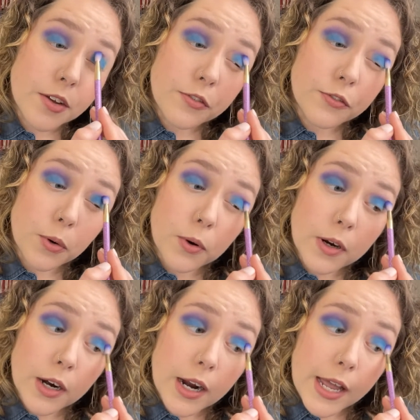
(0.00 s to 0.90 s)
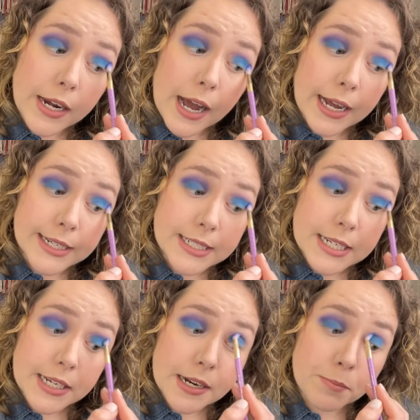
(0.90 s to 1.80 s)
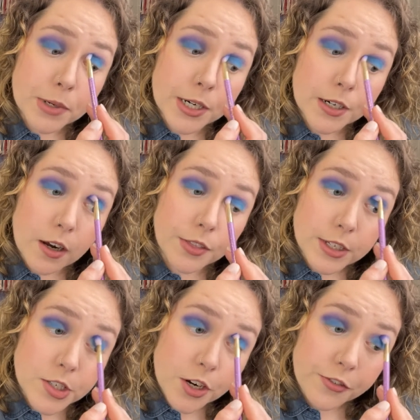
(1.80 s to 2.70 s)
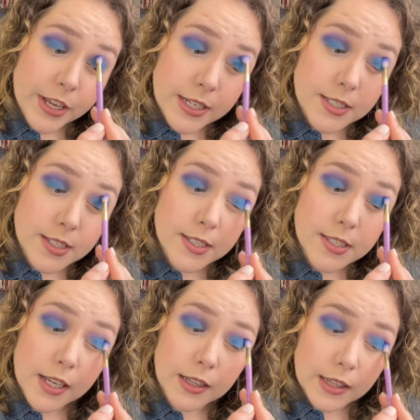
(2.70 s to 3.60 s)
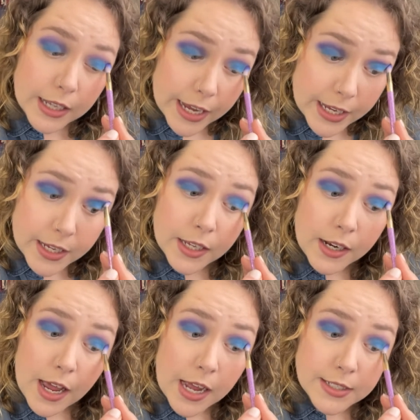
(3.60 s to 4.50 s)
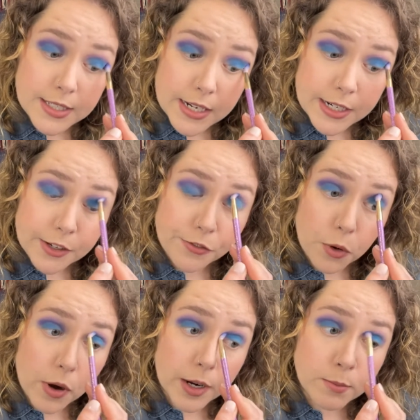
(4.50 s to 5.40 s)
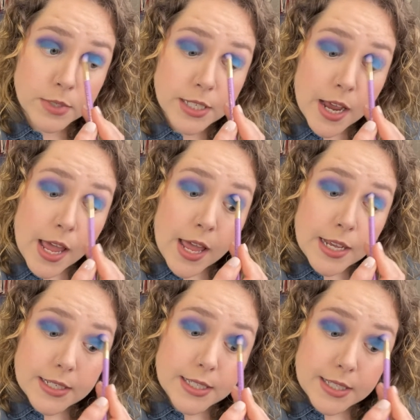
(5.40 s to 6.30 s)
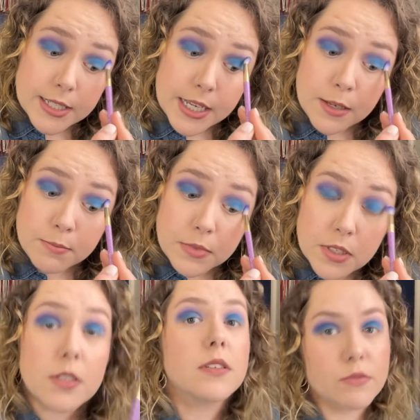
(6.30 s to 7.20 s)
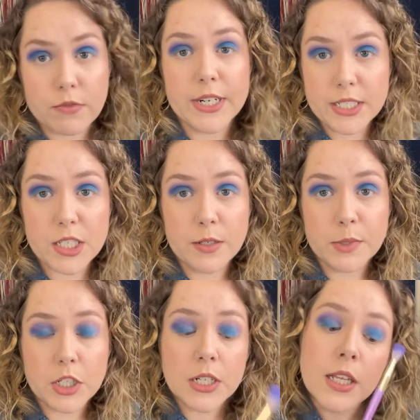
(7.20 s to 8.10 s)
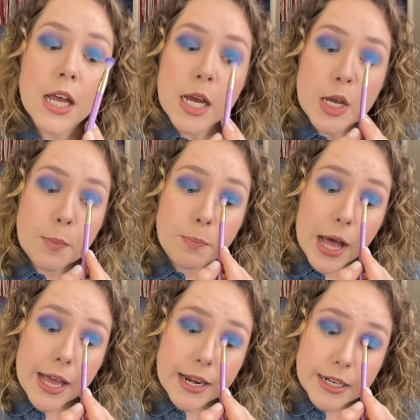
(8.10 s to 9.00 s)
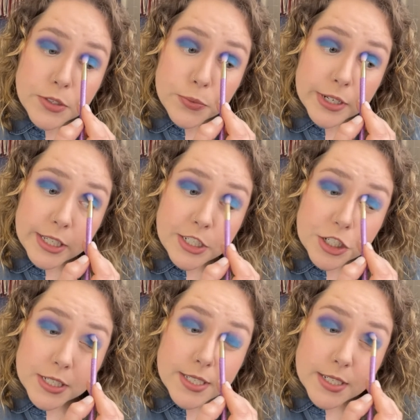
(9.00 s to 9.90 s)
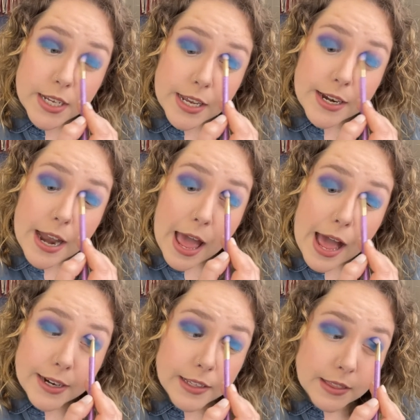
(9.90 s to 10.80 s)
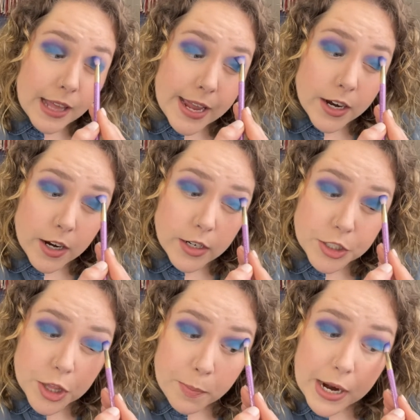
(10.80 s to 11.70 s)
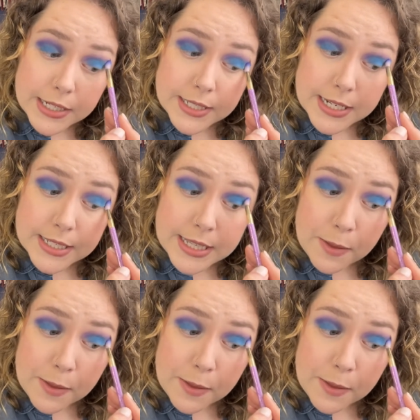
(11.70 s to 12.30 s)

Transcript: for an ID number on the surface, like not sending forms, seems reasonable, but it's really just an added layer to the process that